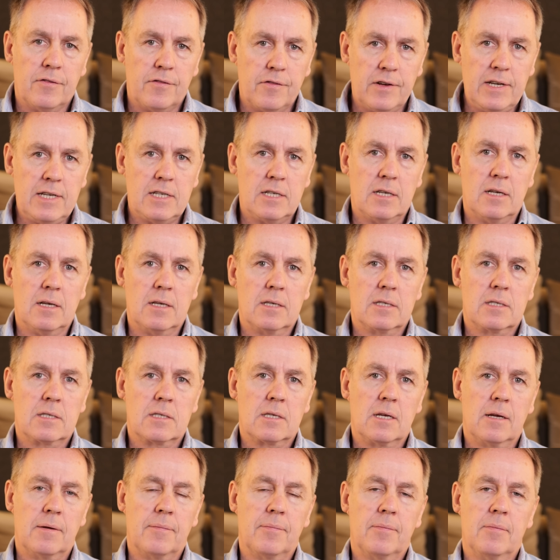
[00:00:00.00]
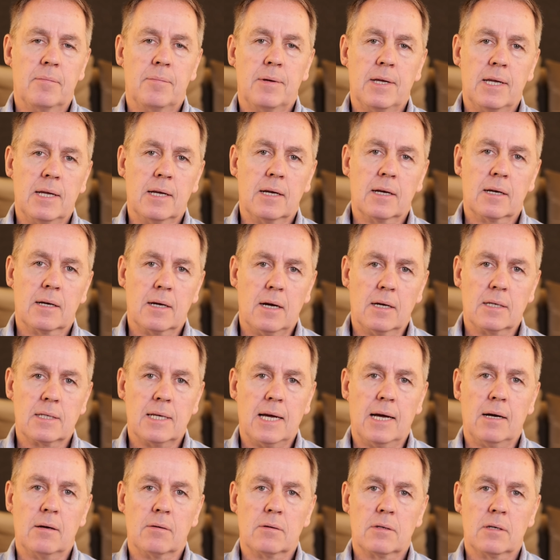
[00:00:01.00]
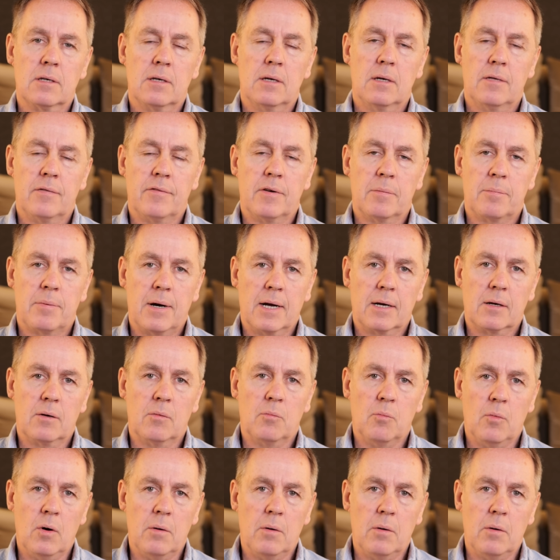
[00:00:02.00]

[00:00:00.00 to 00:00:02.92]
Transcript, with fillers: fetus being cut out of a pregnant